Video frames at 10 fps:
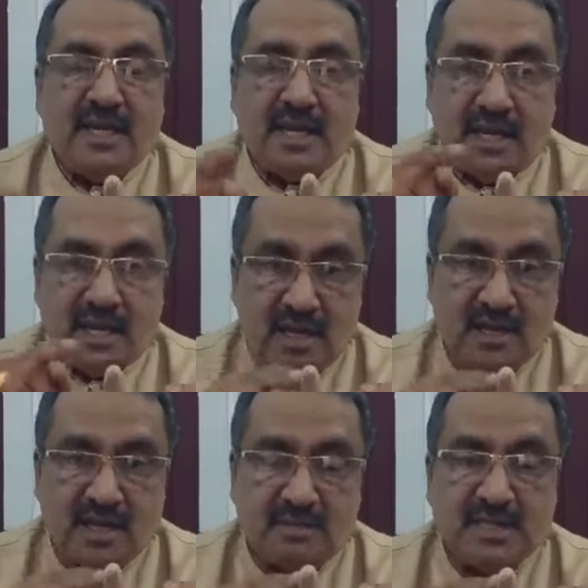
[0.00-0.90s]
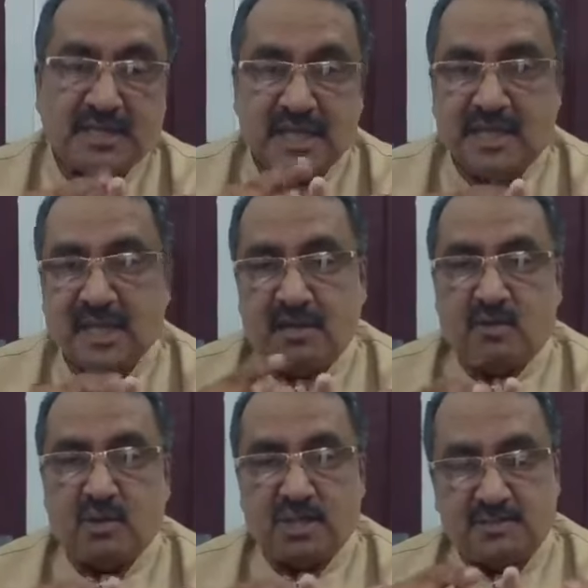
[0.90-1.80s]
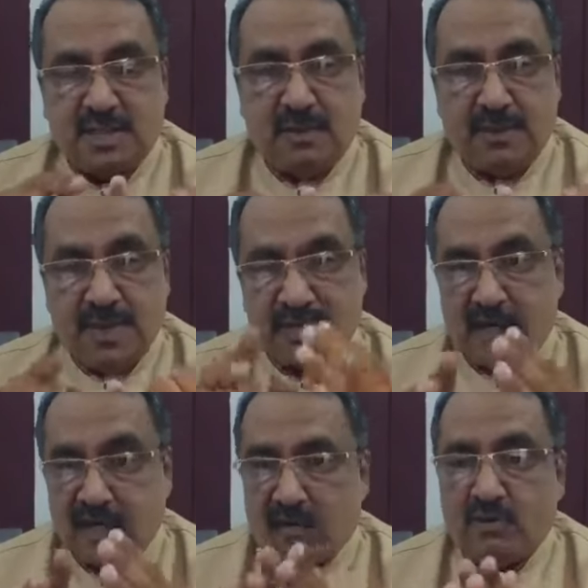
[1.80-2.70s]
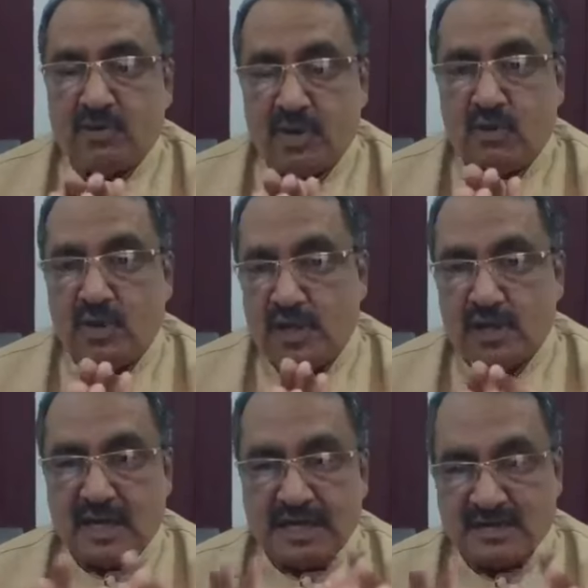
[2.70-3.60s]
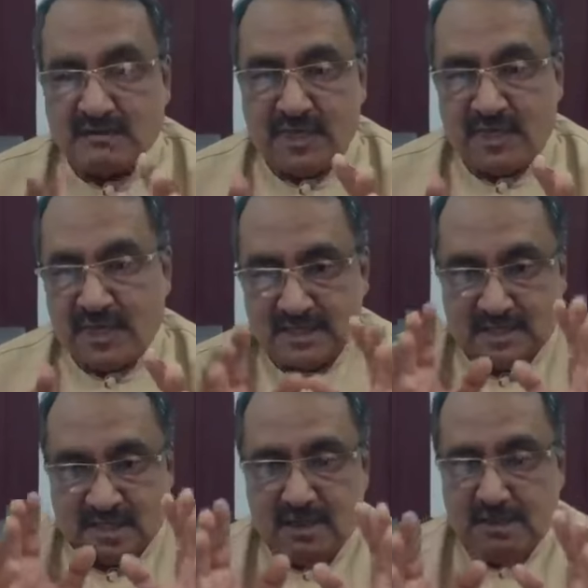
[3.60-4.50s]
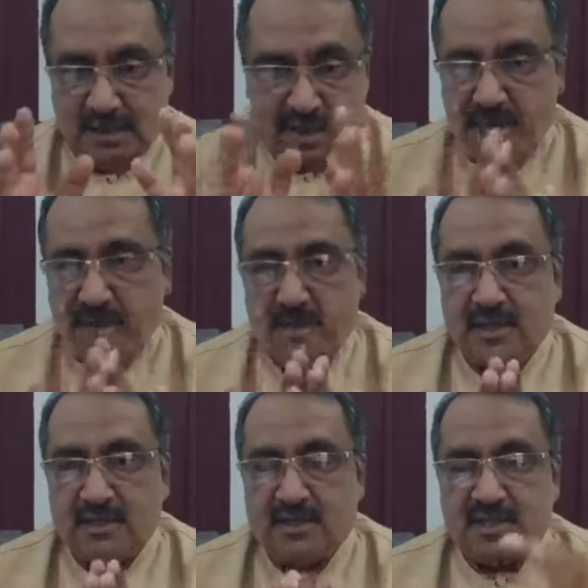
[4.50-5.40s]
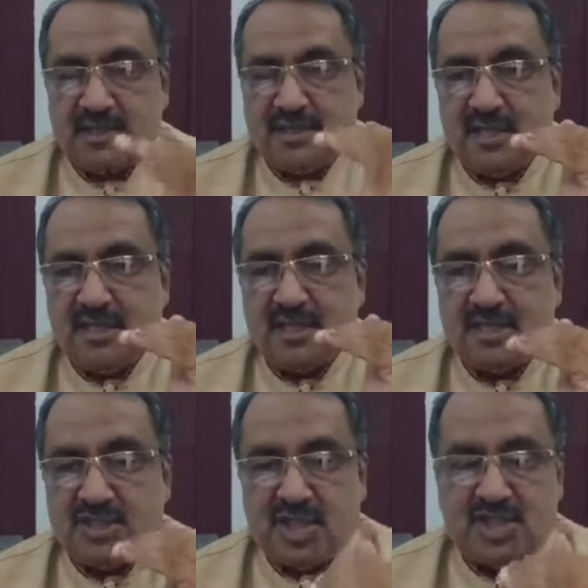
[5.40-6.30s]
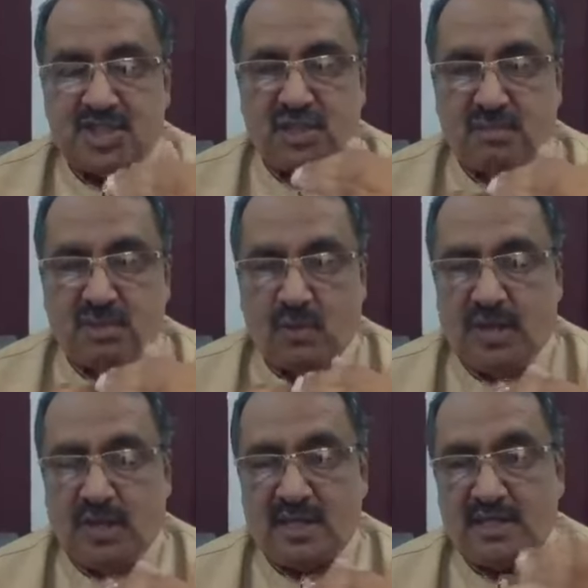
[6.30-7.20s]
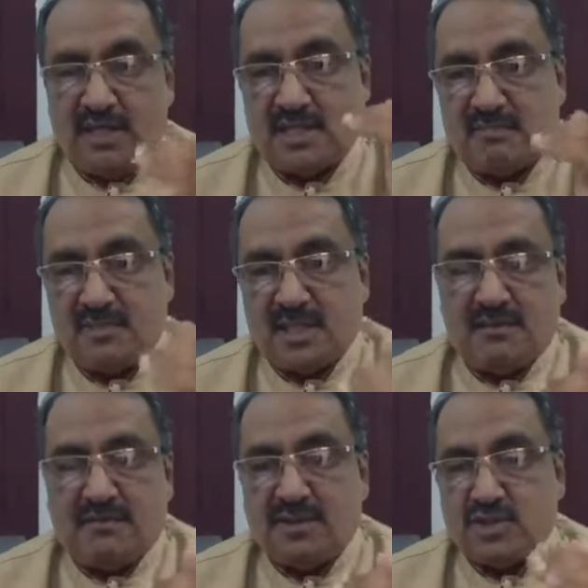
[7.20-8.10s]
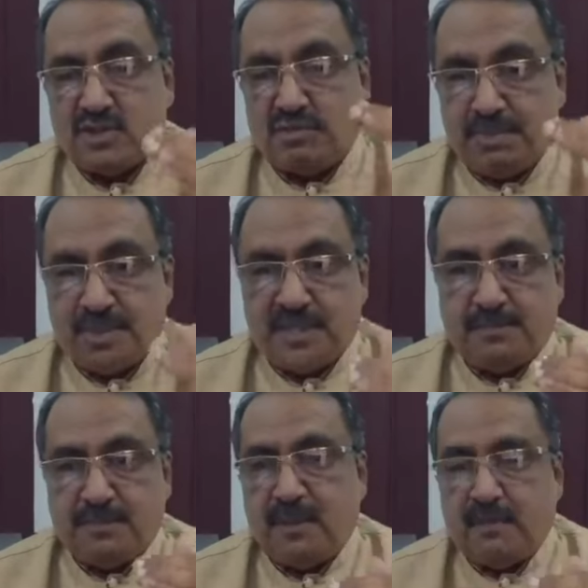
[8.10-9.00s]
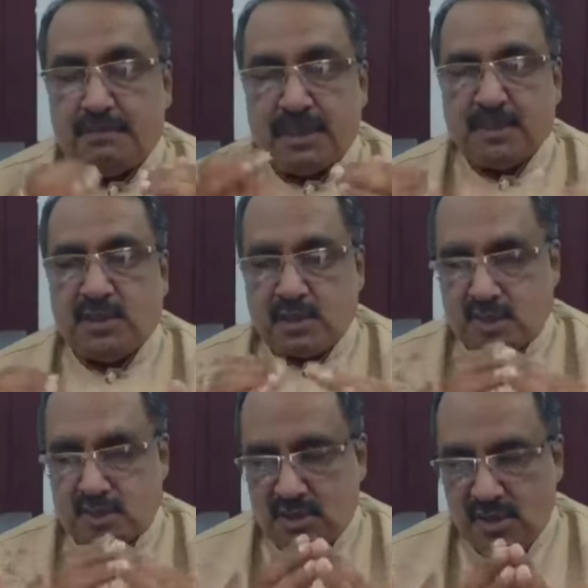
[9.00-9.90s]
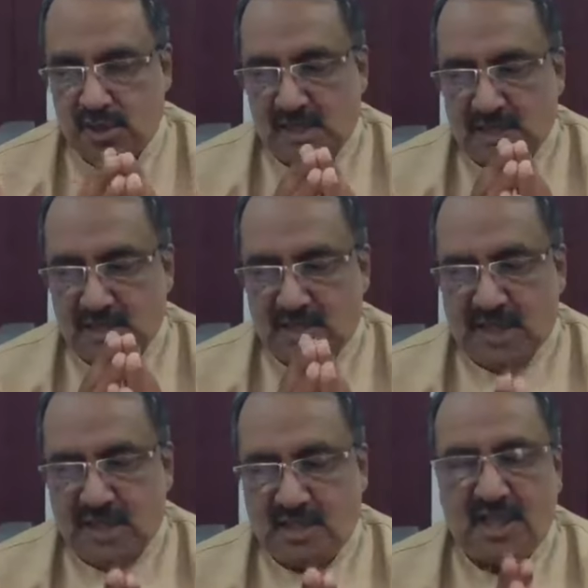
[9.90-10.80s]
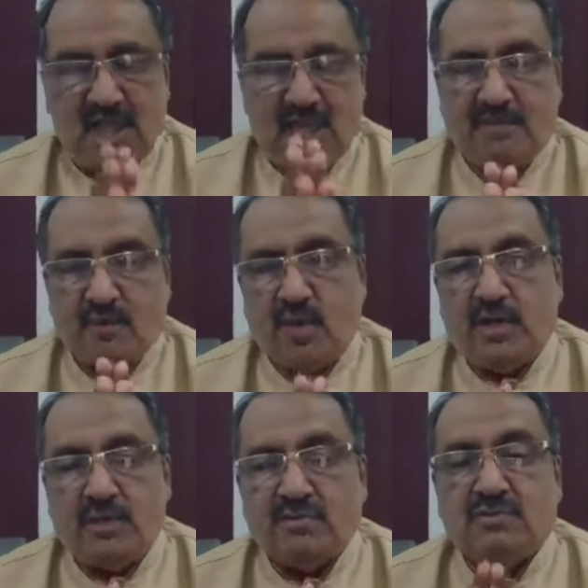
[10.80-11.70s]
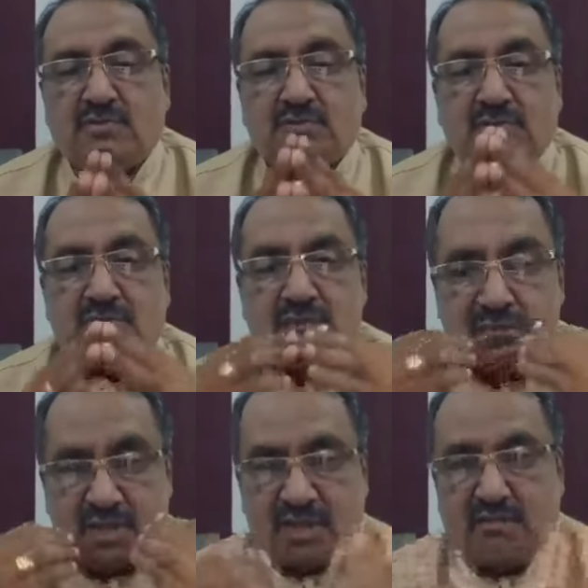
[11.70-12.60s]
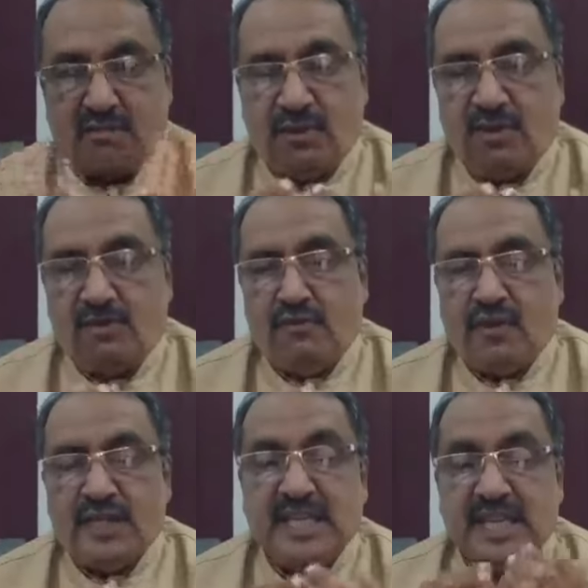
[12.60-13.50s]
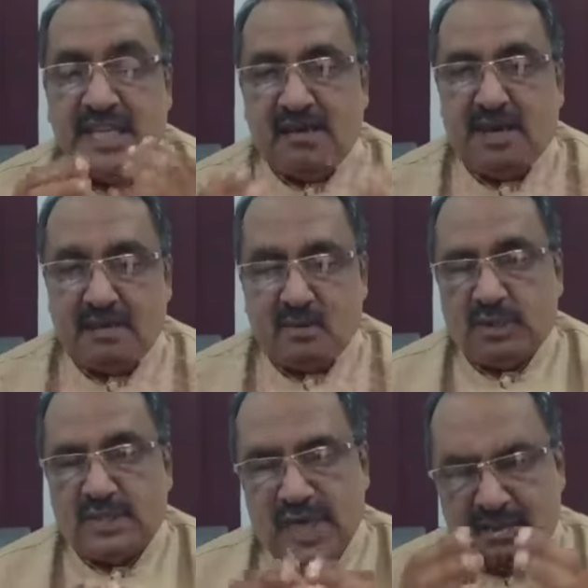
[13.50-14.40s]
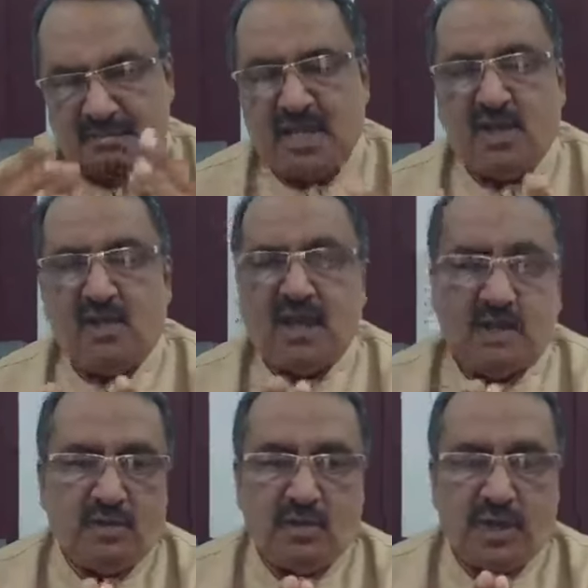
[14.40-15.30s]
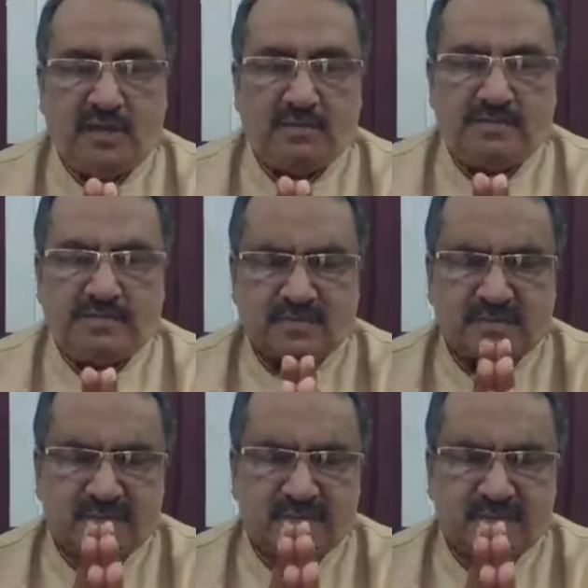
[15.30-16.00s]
then that means entire amount is being paid. That account you need not classify it as NPA. This is the stage number 1. That is with reference to principal plus interest. Second thing I am going to give for the EMI mode. Same thing you have to do it.